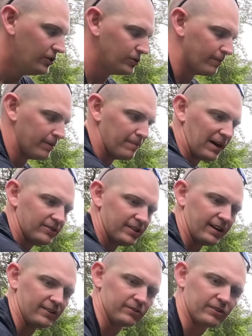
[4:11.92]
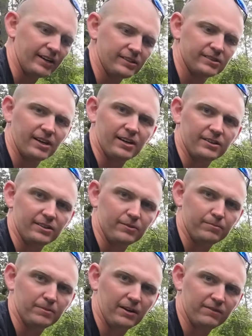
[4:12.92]
So I'm gonna mount it on the right side of
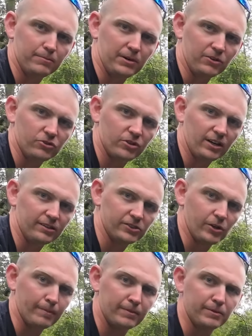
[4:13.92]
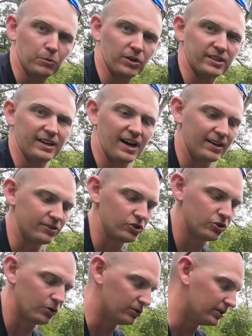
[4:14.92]
the boat trailer. So I'm gonna be working on the
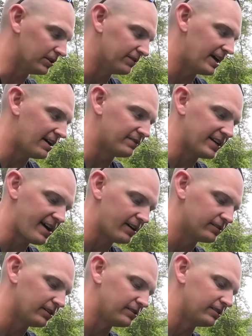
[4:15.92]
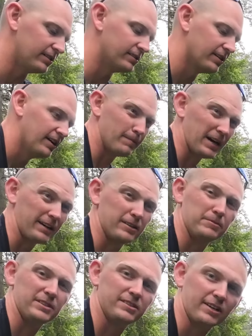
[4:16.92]
shoulder if I have to access this. I'm not
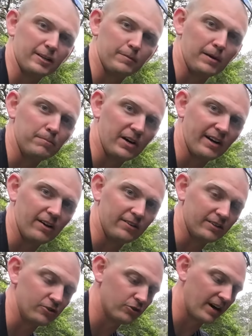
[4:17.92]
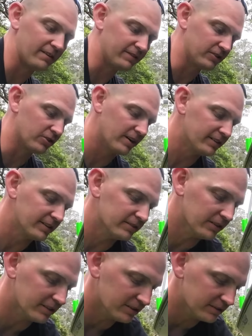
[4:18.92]
gonna be sticking my butt out into traffic trying to get run